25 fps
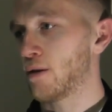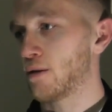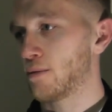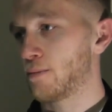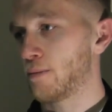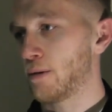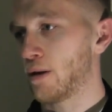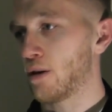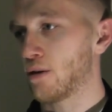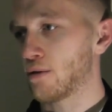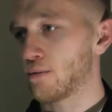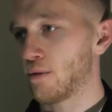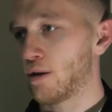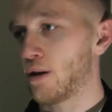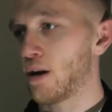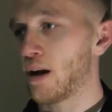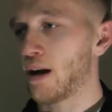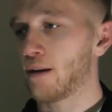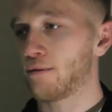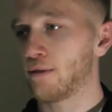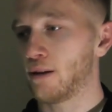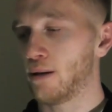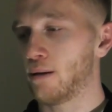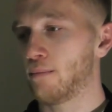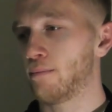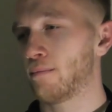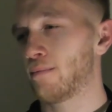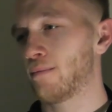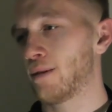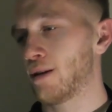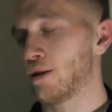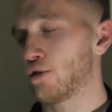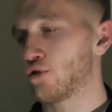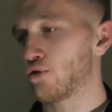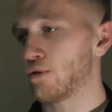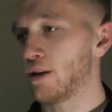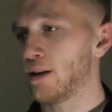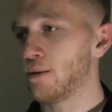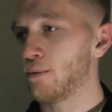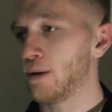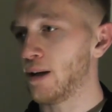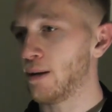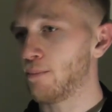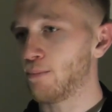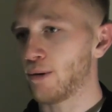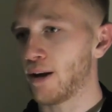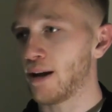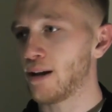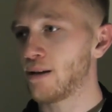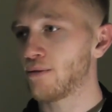us because we're not having a
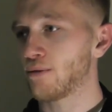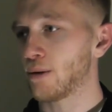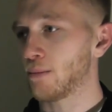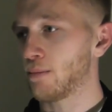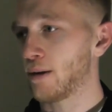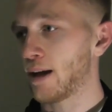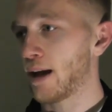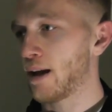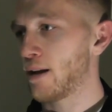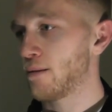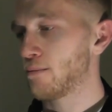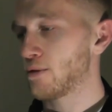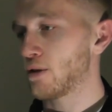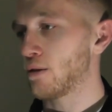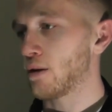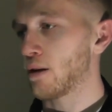3-week break from games.